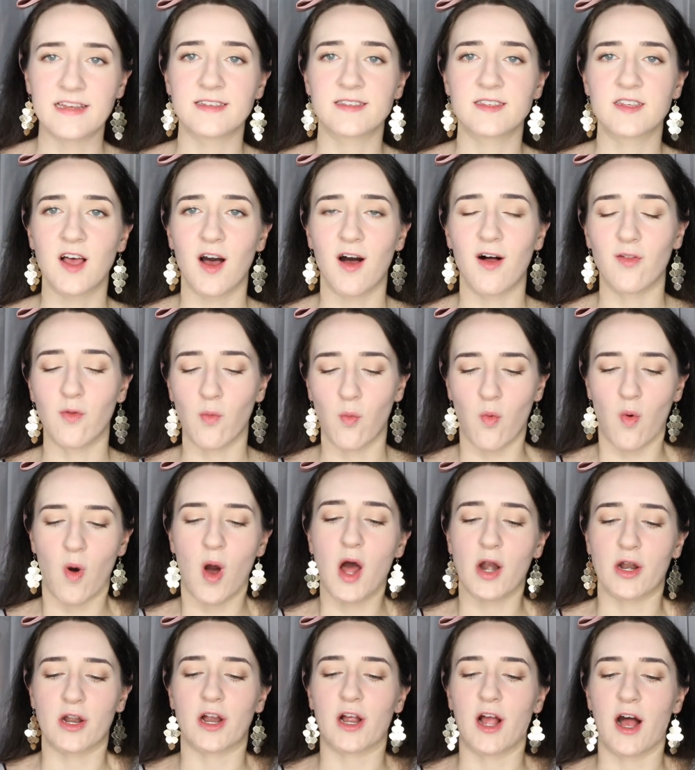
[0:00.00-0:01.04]
is called
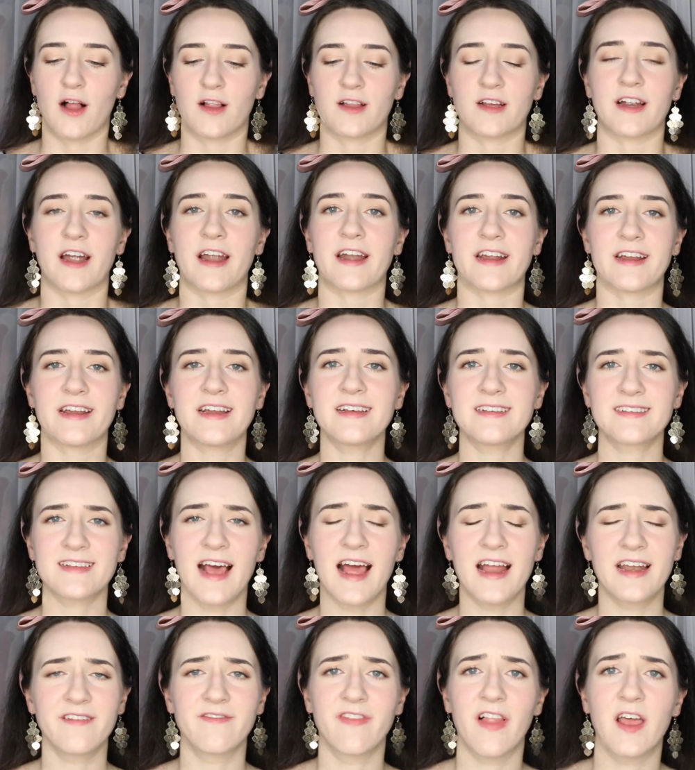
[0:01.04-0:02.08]
watercolor, and it is
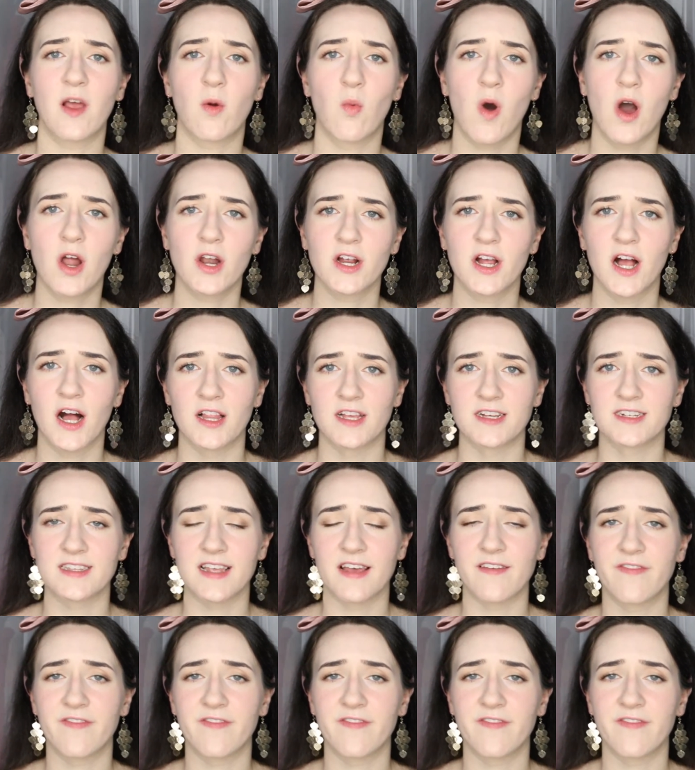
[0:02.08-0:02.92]
kind of like watercolors.